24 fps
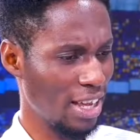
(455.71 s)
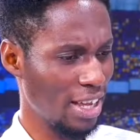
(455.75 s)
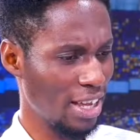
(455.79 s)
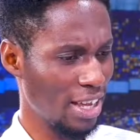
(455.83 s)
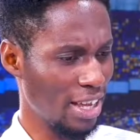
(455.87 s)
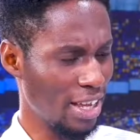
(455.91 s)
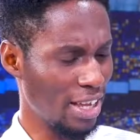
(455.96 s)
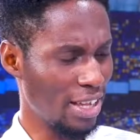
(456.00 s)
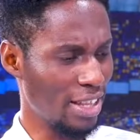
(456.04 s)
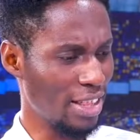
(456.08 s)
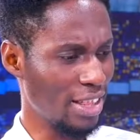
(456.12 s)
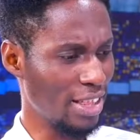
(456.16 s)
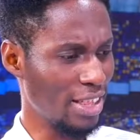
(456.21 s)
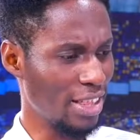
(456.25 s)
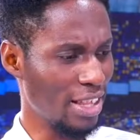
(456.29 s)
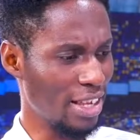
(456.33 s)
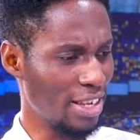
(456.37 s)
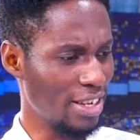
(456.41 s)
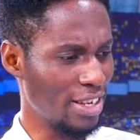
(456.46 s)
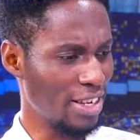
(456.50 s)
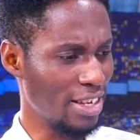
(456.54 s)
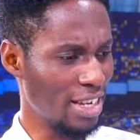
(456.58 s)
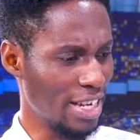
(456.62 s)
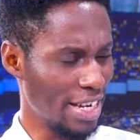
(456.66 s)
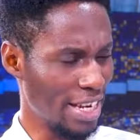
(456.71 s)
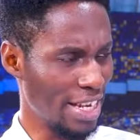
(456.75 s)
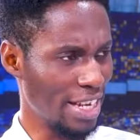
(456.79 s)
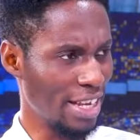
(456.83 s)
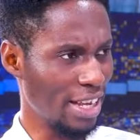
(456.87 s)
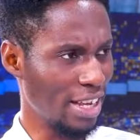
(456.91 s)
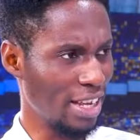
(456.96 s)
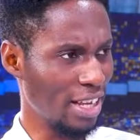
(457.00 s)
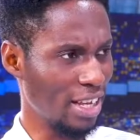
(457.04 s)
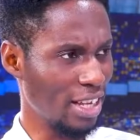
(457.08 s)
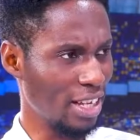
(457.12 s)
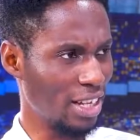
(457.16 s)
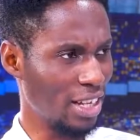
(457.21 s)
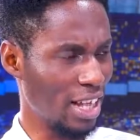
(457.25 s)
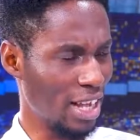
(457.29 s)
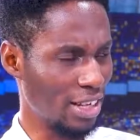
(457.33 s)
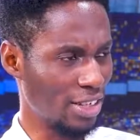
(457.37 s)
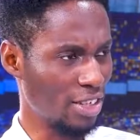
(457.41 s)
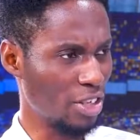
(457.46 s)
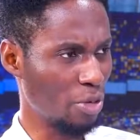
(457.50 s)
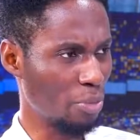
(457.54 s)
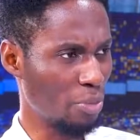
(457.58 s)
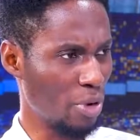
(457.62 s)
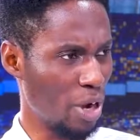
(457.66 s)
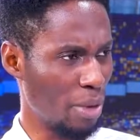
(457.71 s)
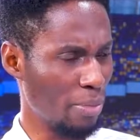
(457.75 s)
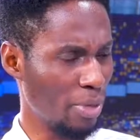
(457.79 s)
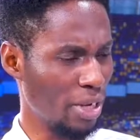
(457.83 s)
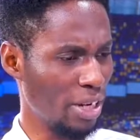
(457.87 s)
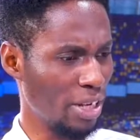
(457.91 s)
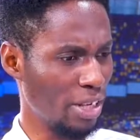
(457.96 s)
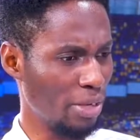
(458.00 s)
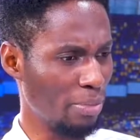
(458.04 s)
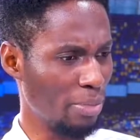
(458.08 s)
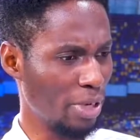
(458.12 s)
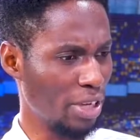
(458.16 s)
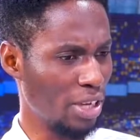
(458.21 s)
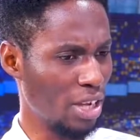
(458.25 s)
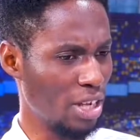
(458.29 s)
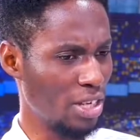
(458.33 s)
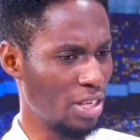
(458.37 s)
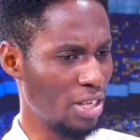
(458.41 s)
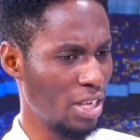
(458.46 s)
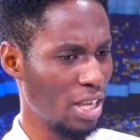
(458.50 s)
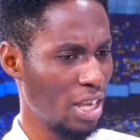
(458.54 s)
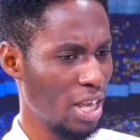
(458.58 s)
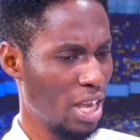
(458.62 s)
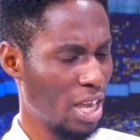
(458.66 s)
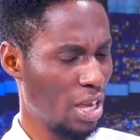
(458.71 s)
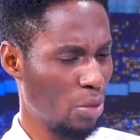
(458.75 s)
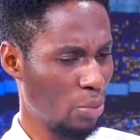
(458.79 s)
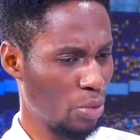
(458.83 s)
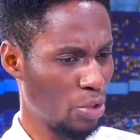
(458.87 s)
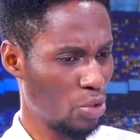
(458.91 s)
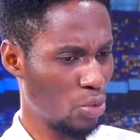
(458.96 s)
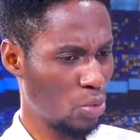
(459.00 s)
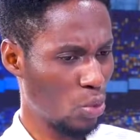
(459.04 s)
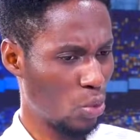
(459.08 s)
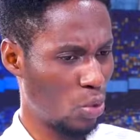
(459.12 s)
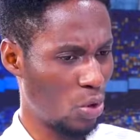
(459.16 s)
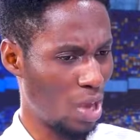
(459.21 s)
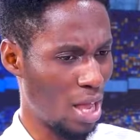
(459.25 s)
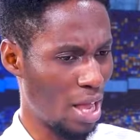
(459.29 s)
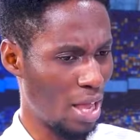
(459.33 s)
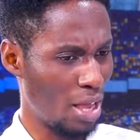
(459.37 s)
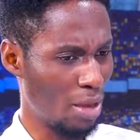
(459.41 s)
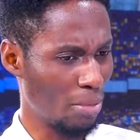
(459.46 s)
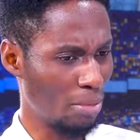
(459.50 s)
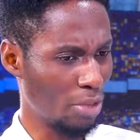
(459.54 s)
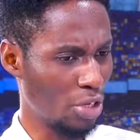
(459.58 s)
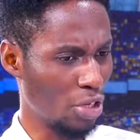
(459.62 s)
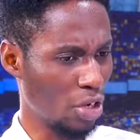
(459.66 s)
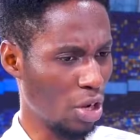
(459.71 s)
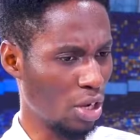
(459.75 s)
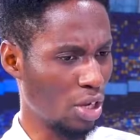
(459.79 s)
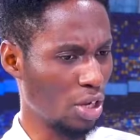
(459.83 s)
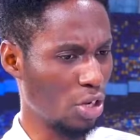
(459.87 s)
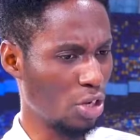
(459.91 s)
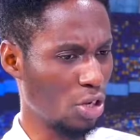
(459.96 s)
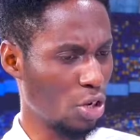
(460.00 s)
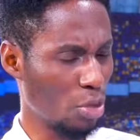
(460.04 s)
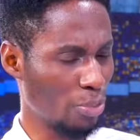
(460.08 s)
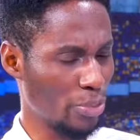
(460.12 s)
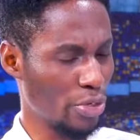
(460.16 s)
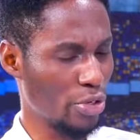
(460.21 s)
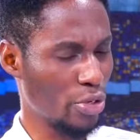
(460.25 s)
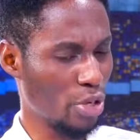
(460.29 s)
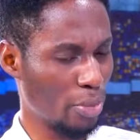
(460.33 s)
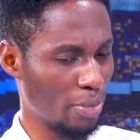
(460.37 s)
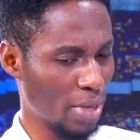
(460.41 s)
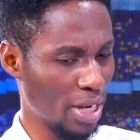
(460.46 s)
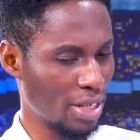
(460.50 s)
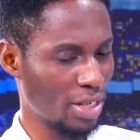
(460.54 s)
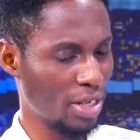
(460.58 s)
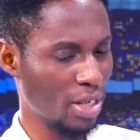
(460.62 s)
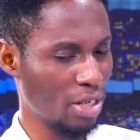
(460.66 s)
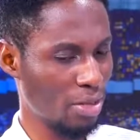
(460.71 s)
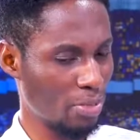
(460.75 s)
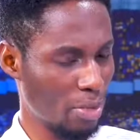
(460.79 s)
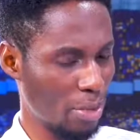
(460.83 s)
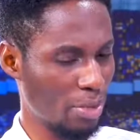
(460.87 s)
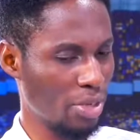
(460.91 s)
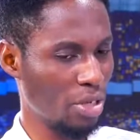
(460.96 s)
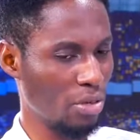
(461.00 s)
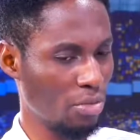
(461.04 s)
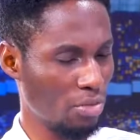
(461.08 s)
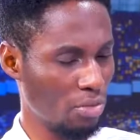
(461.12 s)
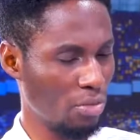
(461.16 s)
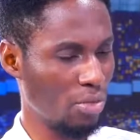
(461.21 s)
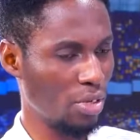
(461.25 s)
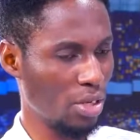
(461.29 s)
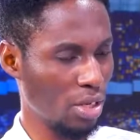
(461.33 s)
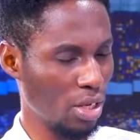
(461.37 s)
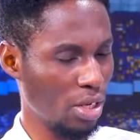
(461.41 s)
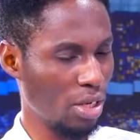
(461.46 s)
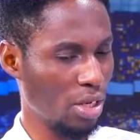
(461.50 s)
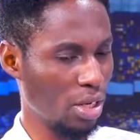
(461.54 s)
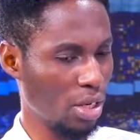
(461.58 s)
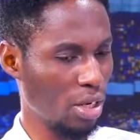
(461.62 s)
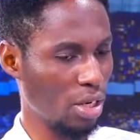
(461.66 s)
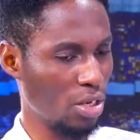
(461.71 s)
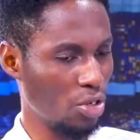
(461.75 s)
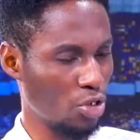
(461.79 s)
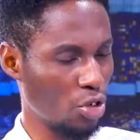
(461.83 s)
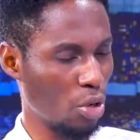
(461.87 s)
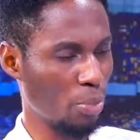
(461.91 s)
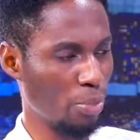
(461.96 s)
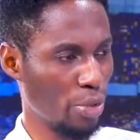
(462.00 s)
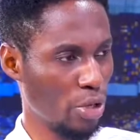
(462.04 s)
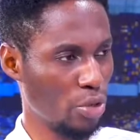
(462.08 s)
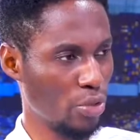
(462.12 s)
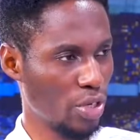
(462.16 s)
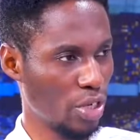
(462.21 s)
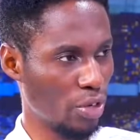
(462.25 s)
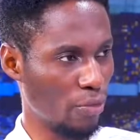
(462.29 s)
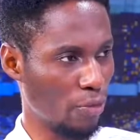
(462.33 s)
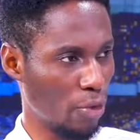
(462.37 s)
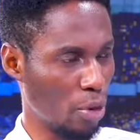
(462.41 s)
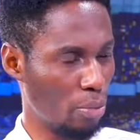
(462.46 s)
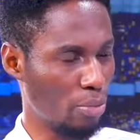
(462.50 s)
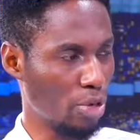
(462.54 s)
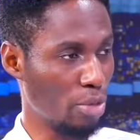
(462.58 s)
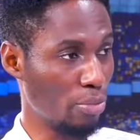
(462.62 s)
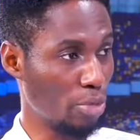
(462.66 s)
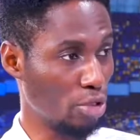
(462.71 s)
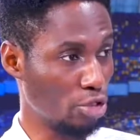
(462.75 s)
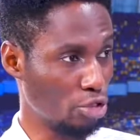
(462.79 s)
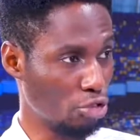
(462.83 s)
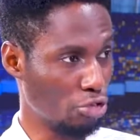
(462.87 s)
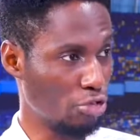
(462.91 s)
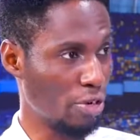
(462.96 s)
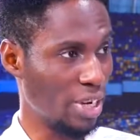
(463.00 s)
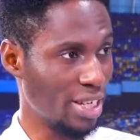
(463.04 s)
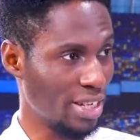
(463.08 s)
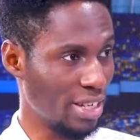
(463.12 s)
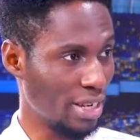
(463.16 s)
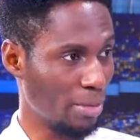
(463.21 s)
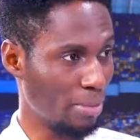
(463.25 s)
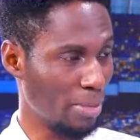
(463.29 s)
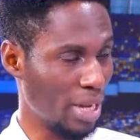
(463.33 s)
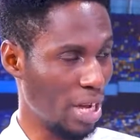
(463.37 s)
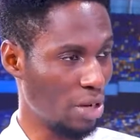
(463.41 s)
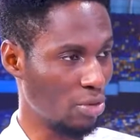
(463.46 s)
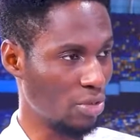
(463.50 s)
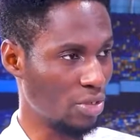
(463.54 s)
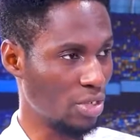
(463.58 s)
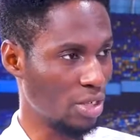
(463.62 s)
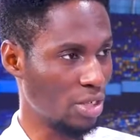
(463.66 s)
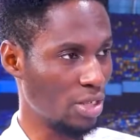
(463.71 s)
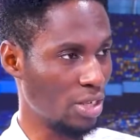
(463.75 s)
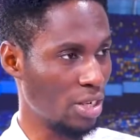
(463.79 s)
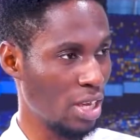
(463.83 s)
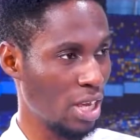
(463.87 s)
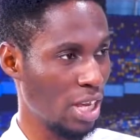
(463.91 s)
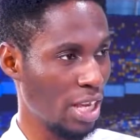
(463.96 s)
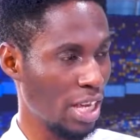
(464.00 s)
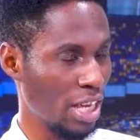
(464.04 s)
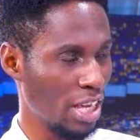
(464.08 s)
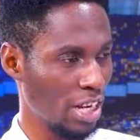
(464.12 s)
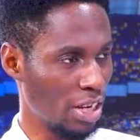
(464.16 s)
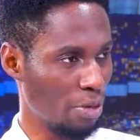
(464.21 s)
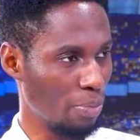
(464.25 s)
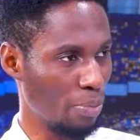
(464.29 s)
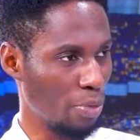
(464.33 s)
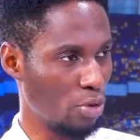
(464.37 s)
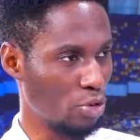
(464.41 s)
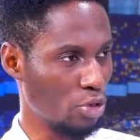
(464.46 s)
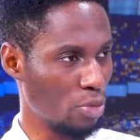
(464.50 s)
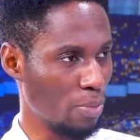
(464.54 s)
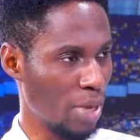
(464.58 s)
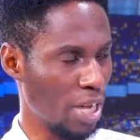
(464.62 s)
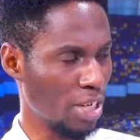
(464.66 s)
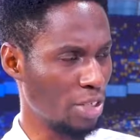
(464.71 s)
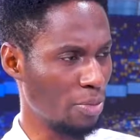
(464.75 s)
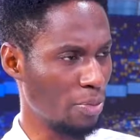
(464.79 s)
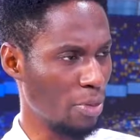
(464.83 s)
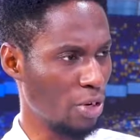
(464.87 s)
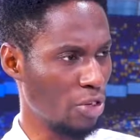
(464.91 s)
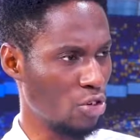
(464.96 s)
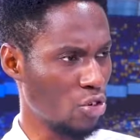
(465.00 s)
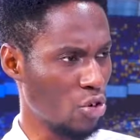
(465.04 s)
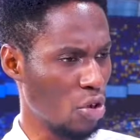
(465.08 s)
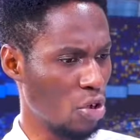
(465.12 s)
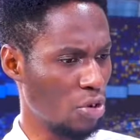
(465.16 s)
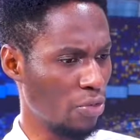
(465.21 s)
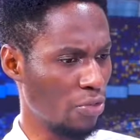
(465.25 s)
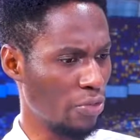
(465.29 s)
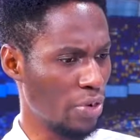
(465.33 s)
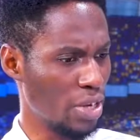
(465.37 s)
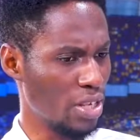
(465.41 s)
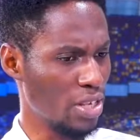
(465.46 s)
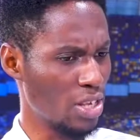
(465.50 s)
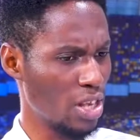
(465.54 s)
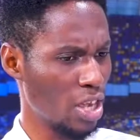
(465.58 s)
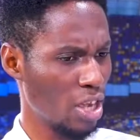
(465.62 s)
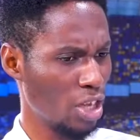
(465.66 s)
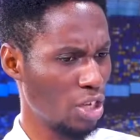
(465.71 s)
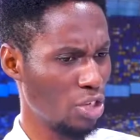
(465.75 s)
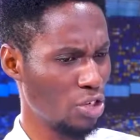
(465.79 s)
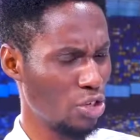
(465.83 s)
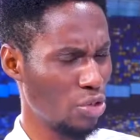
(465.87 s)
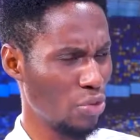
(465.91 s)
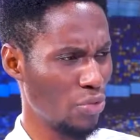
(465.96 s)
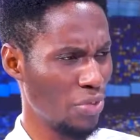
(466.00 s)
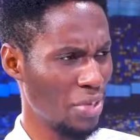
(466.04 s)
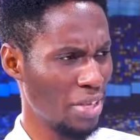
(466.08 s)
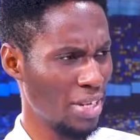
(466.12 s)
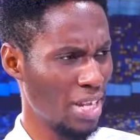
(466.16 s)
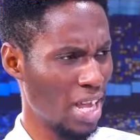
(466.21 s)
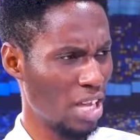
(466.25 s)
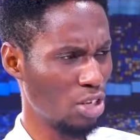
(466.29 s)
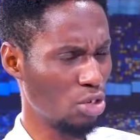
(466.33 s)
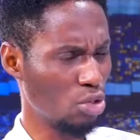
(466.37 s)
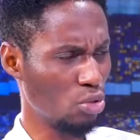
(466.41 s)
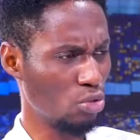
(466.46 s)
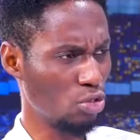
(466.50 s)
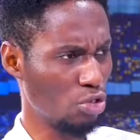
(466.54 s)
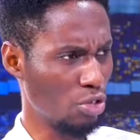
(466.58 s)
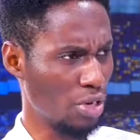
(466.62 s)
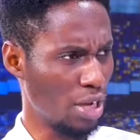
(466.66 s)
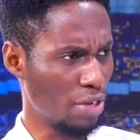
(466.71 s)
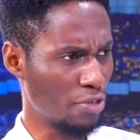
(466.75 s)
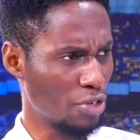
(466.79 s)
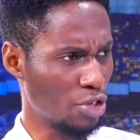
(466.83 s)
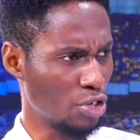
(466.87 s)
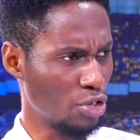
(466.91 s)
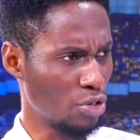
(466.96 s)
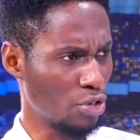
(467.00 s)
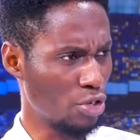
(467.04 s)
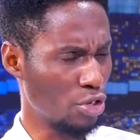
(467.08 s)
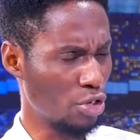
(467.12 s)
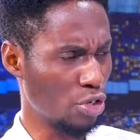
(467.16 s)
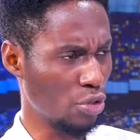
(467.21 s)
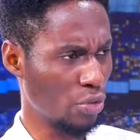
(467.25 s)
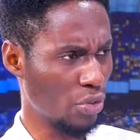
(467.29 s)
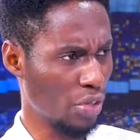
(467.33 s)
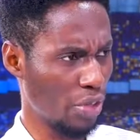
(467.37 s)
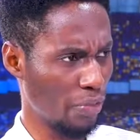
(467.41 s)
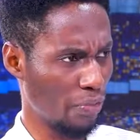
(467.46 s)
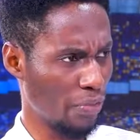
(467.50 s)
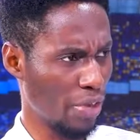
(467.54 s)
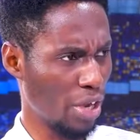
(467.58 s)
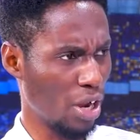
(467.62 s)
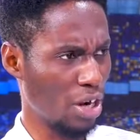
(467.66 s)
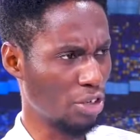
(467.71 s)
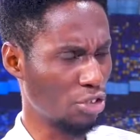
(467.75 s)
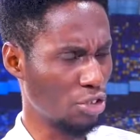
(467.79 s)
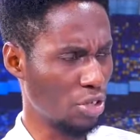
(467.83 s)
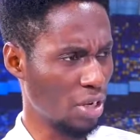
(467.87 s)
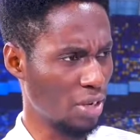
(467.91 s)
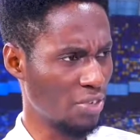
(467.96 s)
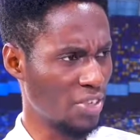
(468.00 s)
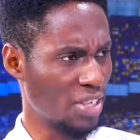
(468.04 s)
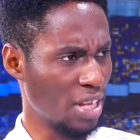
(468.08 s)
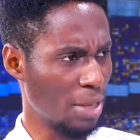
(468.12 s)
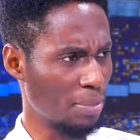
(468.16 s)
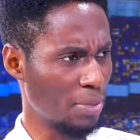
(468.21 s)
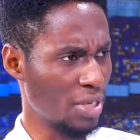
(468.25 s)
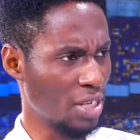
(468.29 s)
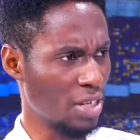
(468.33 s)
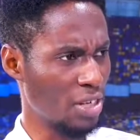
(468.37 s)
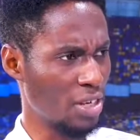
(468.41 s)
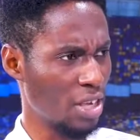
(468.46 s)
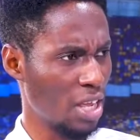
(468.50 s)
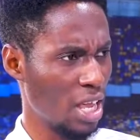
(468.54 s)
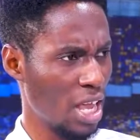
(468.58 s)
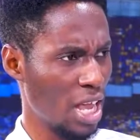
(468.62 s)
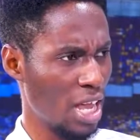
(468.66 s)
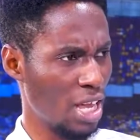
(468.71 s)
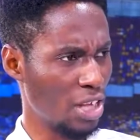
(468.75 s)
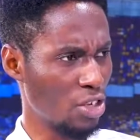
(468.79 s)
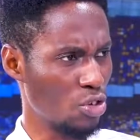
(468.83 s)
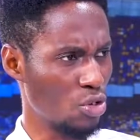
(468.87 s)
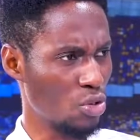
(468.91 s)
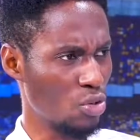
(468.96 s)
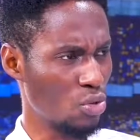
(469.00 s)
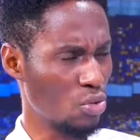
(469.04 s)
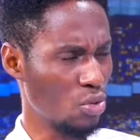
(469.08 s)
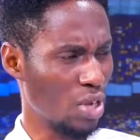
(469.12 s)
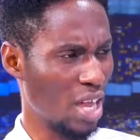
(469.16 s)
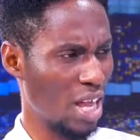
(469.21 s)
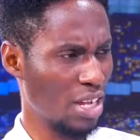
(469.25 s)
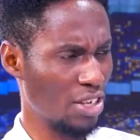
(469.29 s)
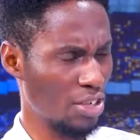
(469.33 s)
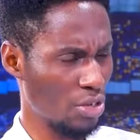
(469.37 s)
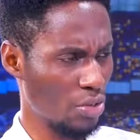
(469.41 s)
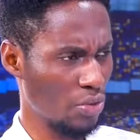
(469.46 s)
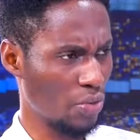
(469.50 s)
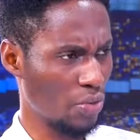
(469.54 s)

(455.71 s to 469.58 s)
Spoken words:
in this league. That's the Premier League, because we saw Jurgen Klopp to some extent, maybe in some muted form, remonstrating about his in the post-match press conference. Do you think that goal should have stood? Do you think VAR should have stepped in to cancel